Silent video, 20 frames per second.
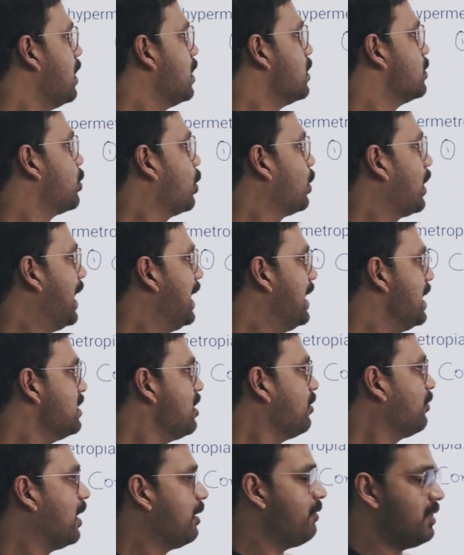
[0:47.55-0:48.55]
So radius
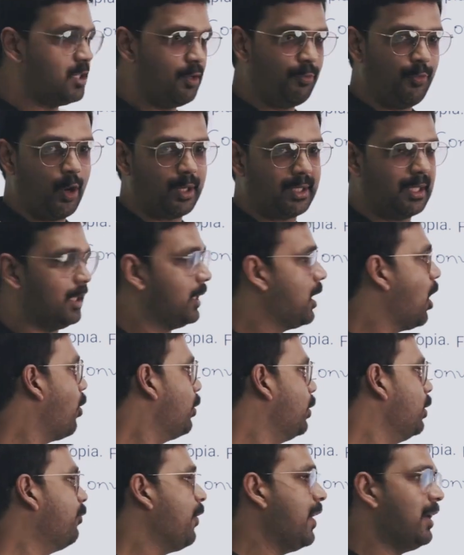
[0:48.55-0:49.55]
of curvature 40, how
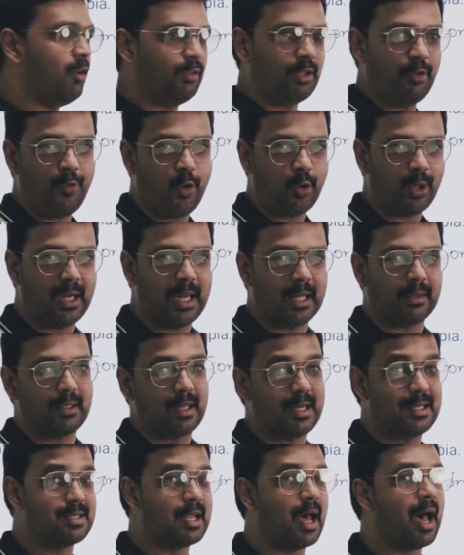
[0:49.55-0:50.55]
do you find out the focal
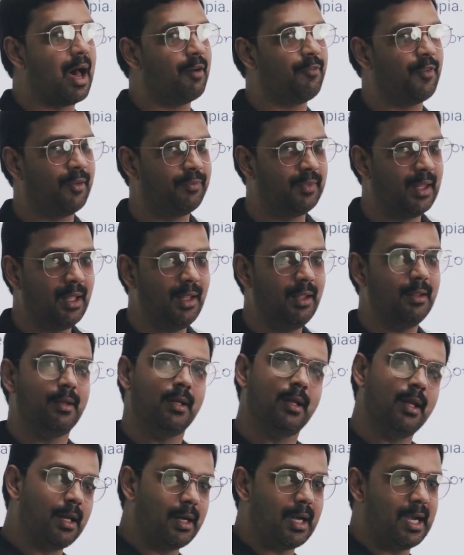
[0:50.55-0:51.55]
length? It's half of the
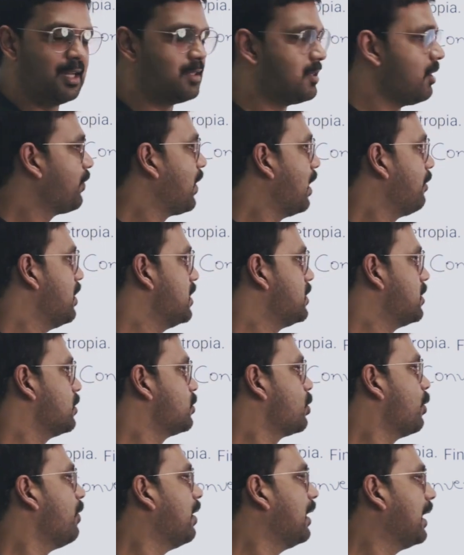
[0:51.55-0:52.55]
radius of curvature,
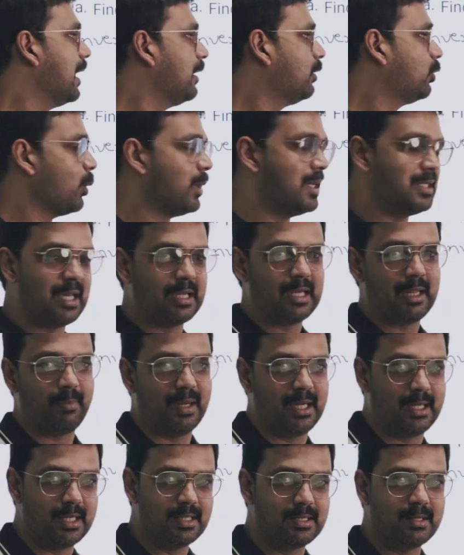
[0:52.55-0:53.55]
so we'll get 20
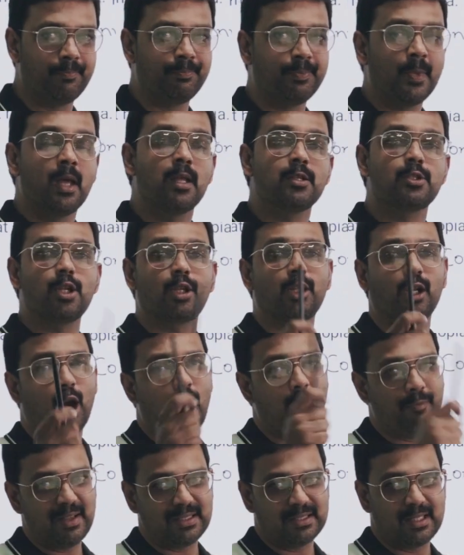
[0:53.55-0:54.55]
cm. So the
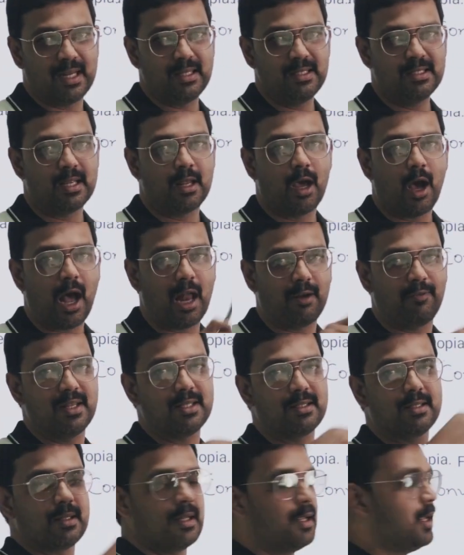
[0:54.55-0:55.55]
convex lens,
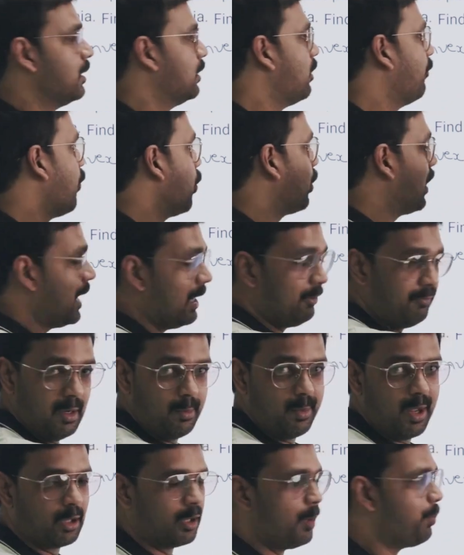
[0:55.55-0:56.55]
always the focal length will
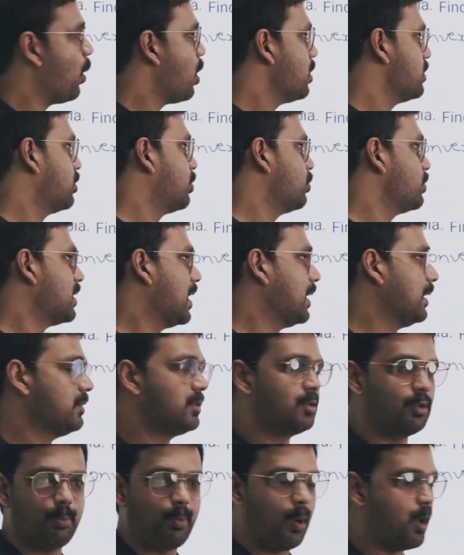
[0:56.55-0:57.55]
be on the positive side,
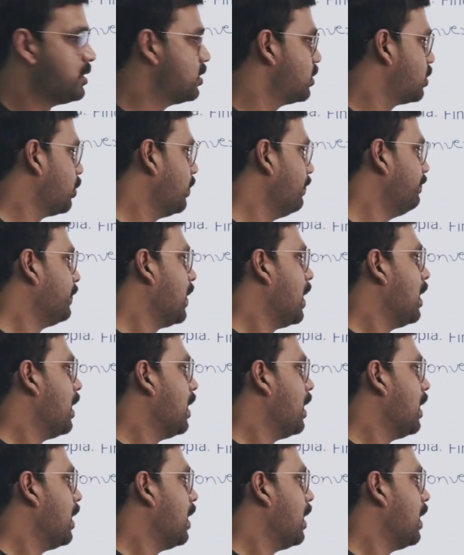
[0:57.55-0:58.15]
so positive.